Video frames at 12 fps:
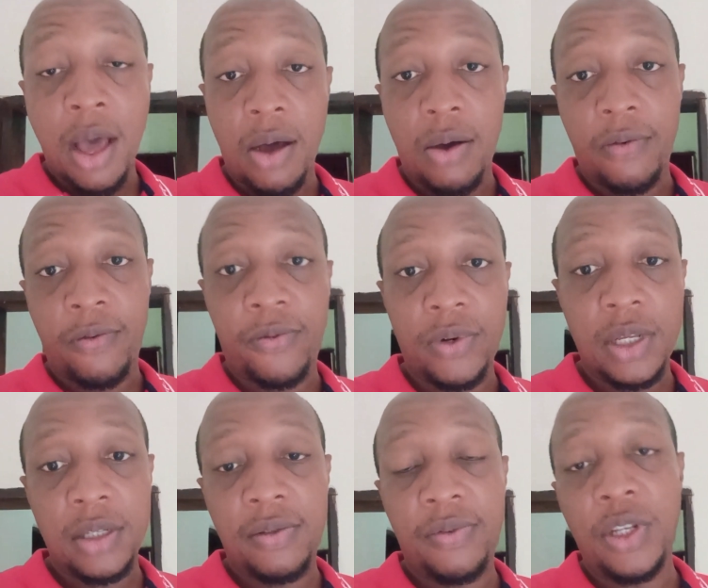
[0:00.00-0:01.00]
of
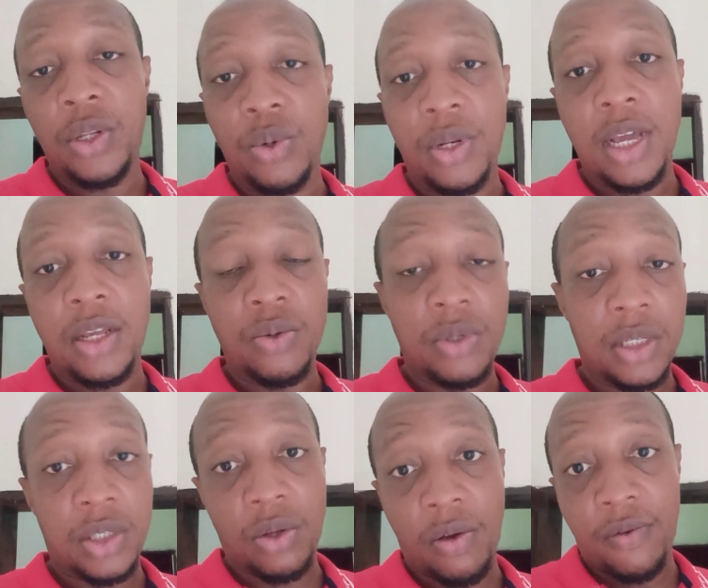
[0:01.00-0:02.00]
this video, there you'll
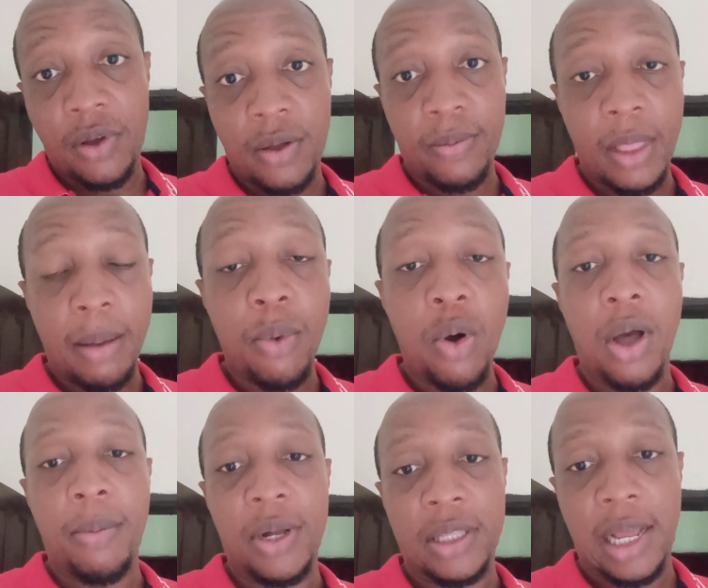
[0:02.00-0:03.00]
discover more
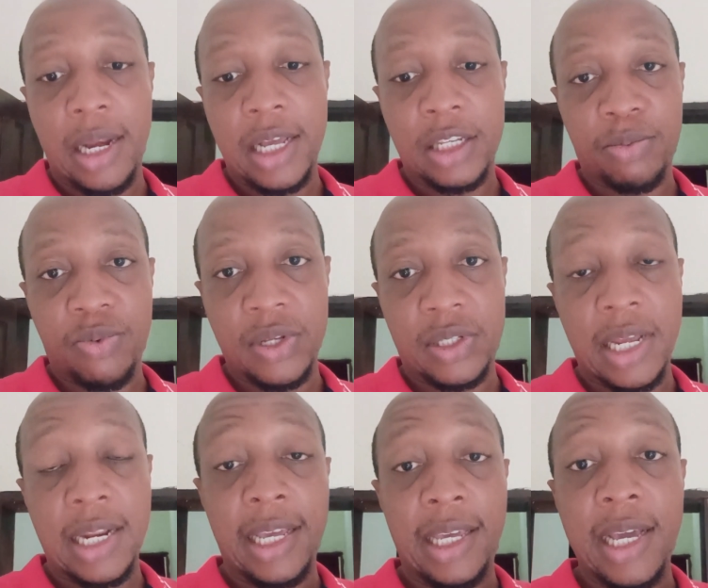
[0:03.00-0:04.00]
about AliExpress.
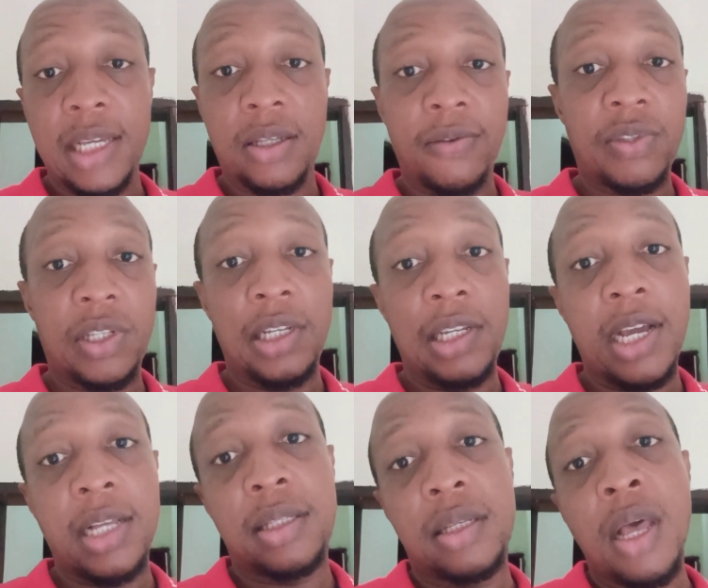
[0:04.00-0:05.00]
And in case you've still
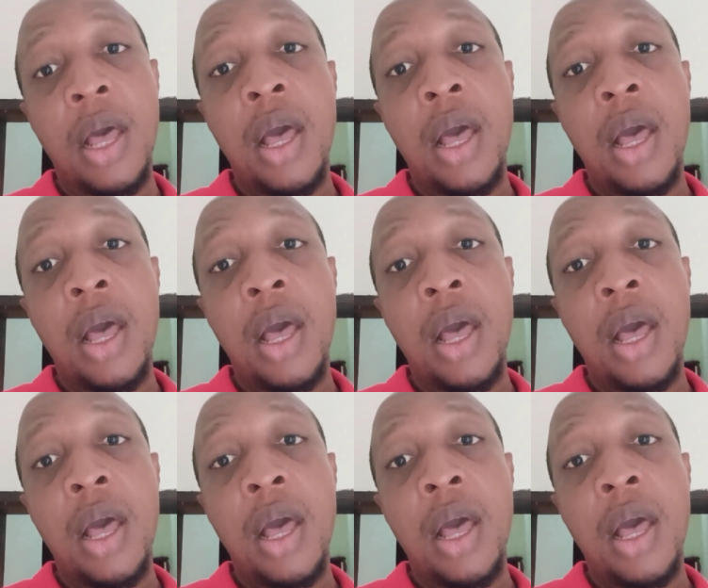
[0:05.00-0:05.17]
yet